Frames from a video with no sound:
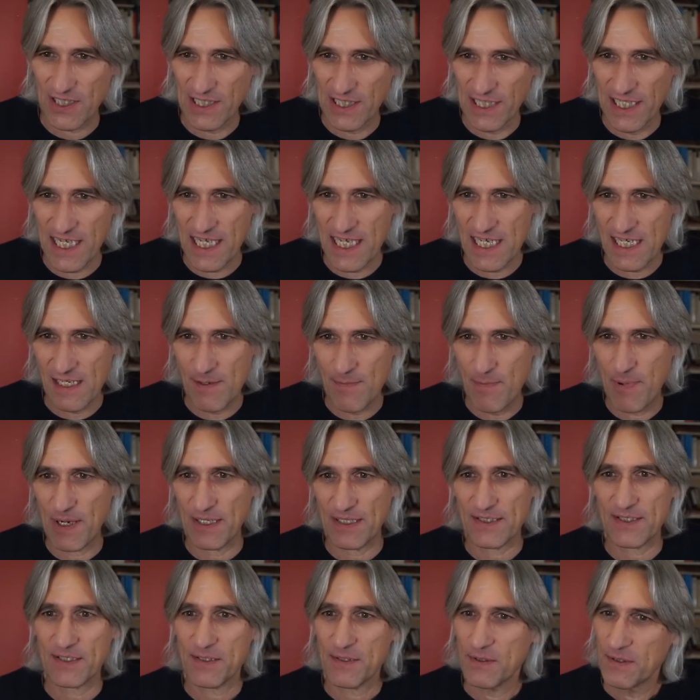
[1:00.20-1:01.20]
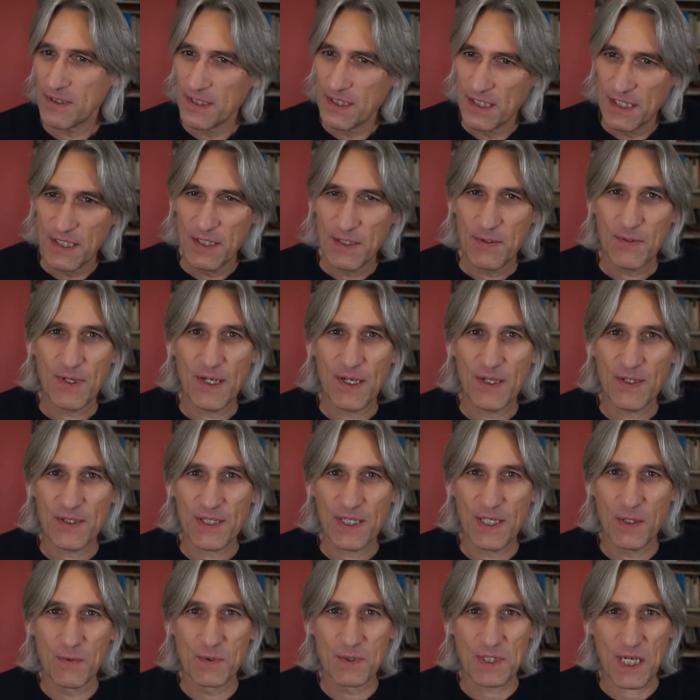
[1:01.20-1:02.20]
league, but well,
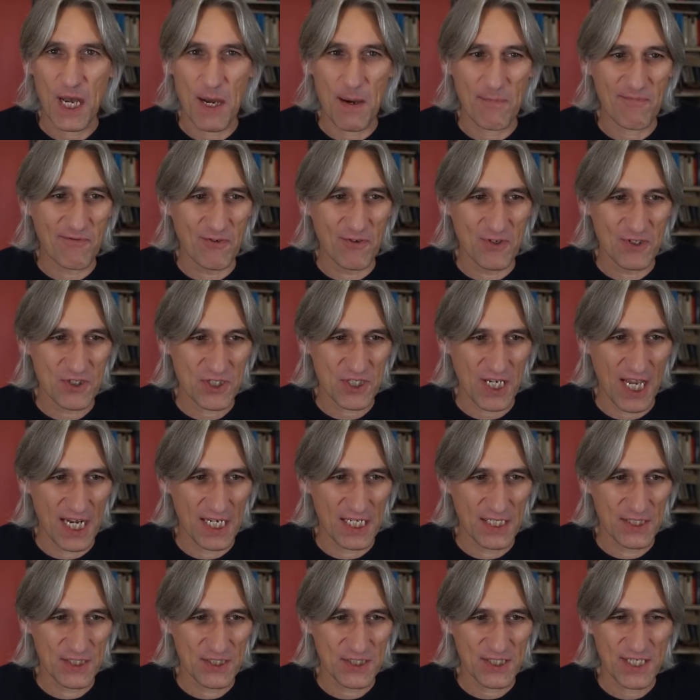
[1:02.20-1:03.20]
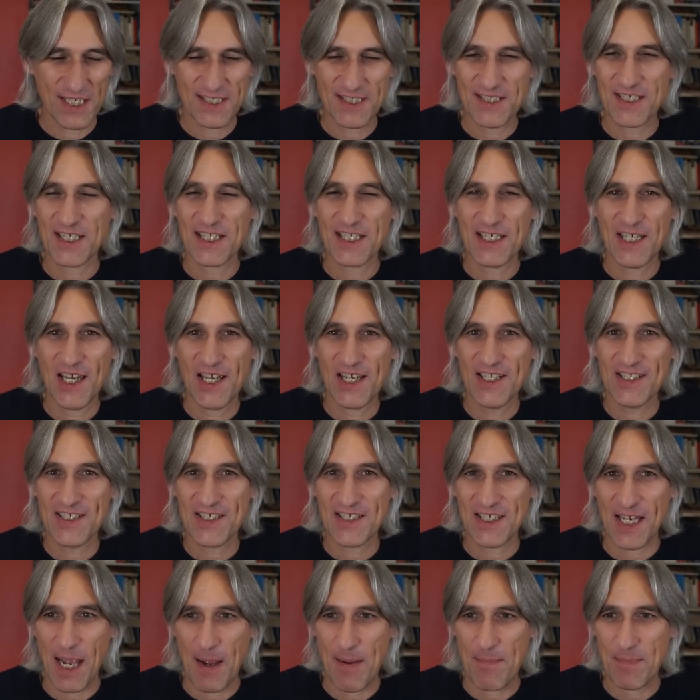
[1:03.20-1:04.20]
he was up for a challenge. It's a king's
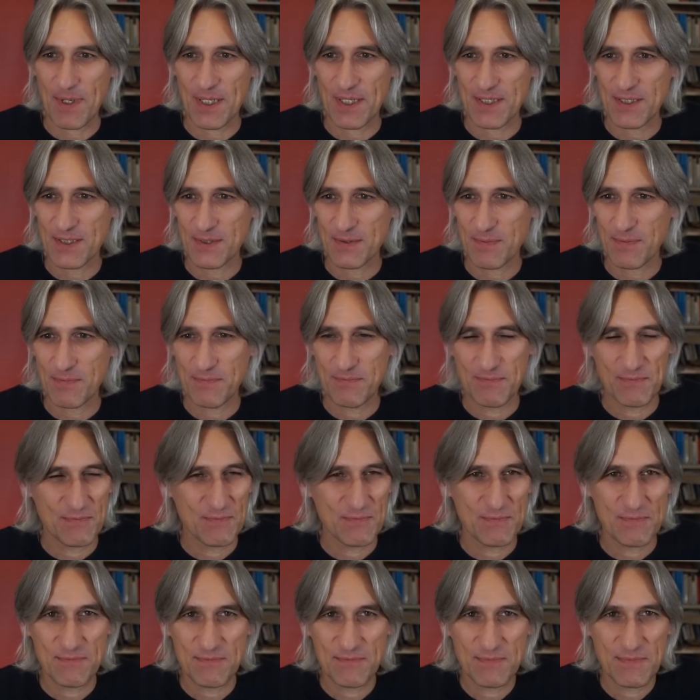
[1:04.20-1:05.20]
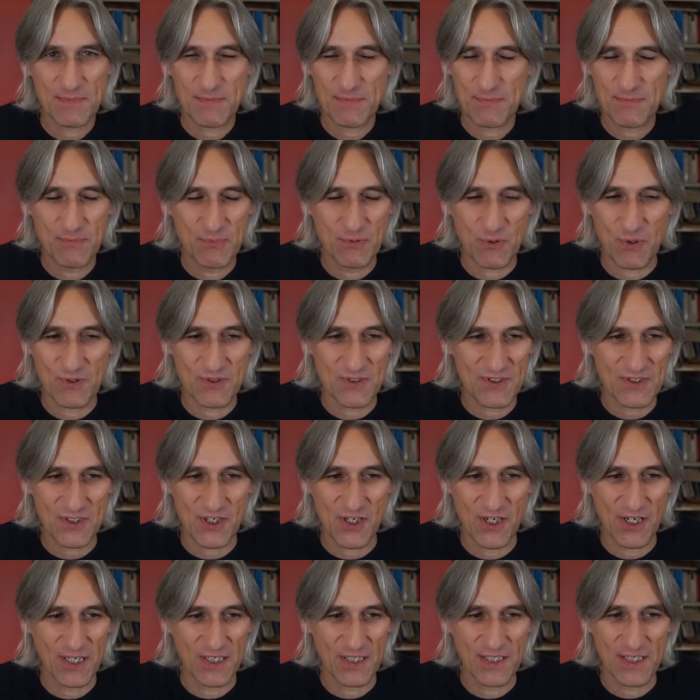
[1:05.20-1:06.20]
gambit.
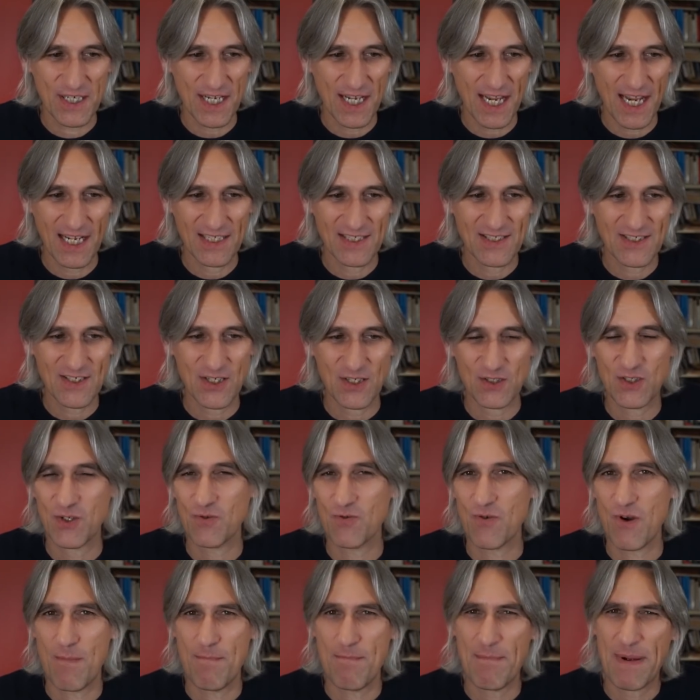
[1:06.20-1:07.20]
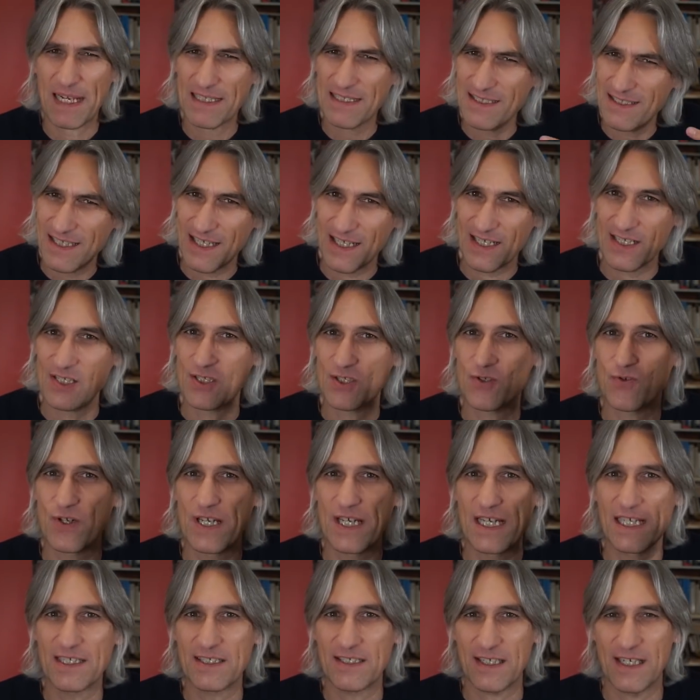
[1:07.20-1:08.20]
Bronstein had such a romantic
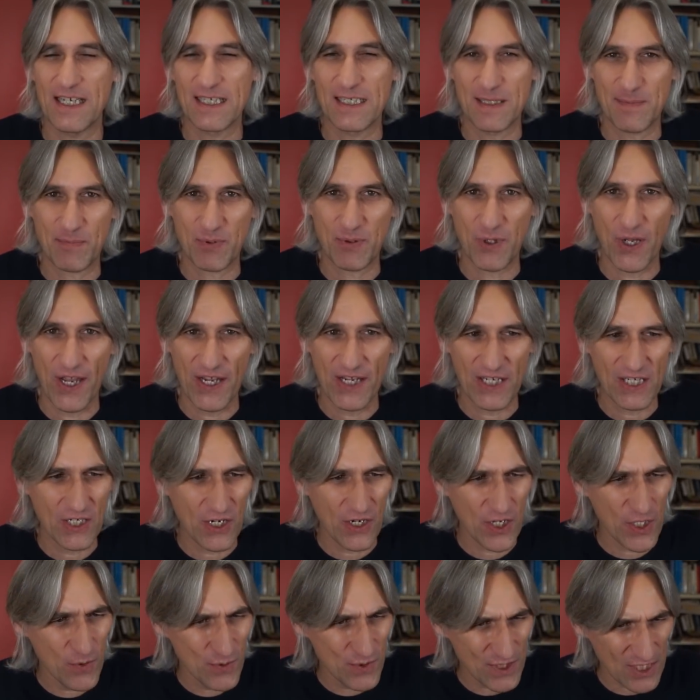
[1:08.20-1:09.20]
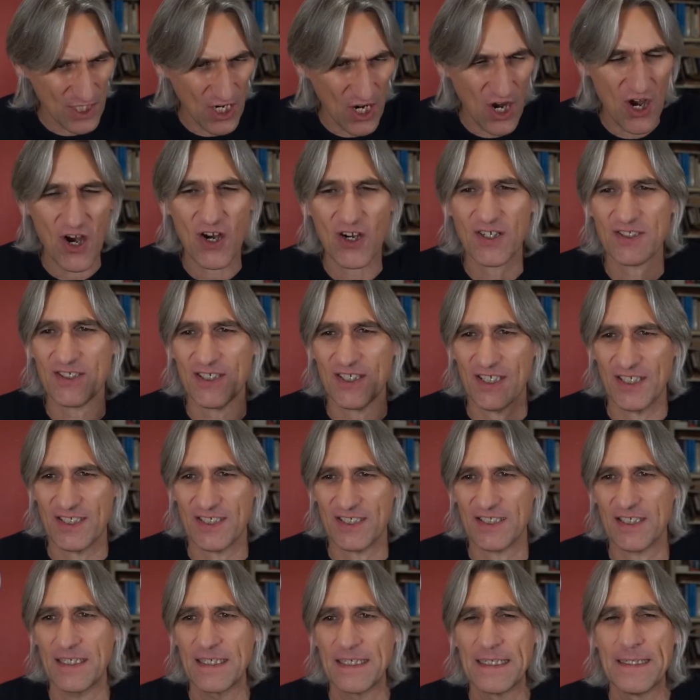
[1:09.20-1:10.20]
streak to his play. You know, he was an
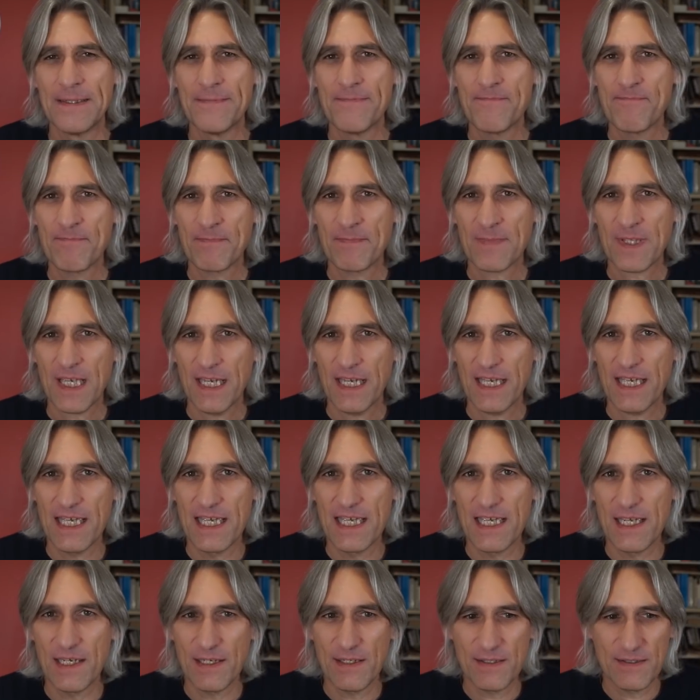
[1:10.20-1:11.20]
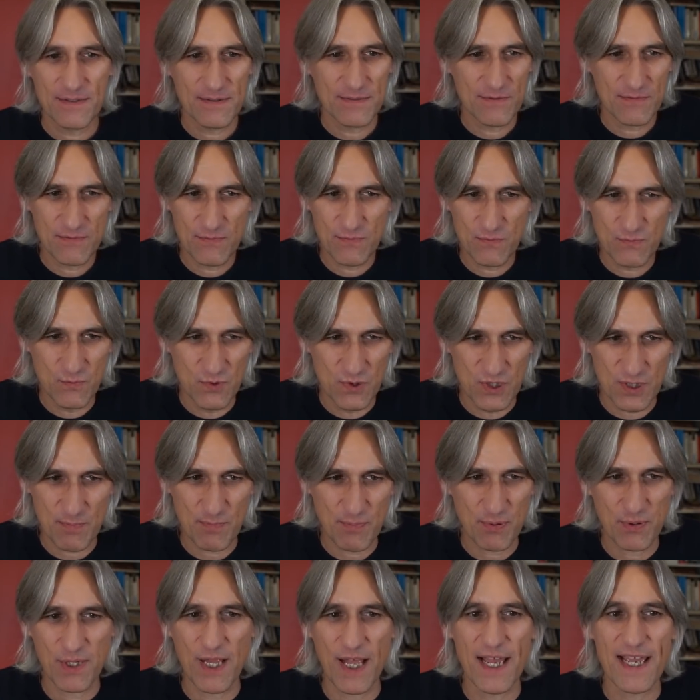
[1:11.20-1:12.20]
artist. He would
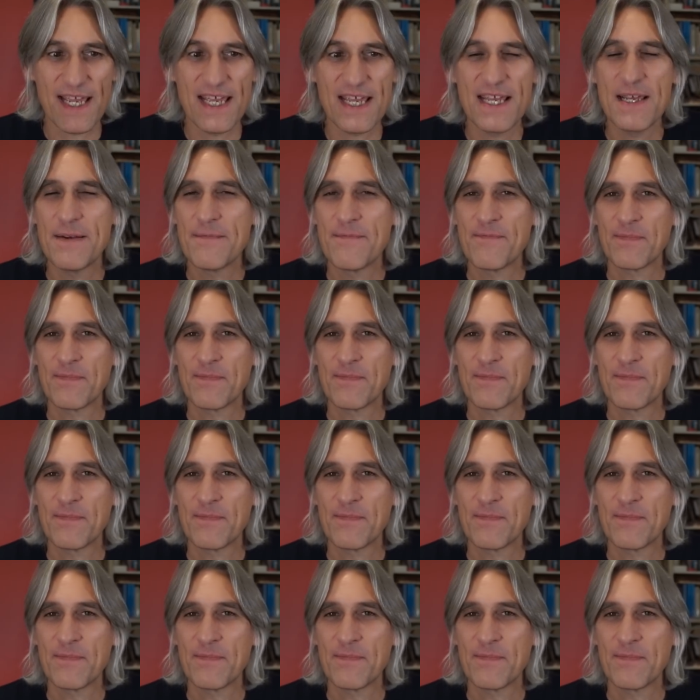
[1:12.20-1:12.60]
play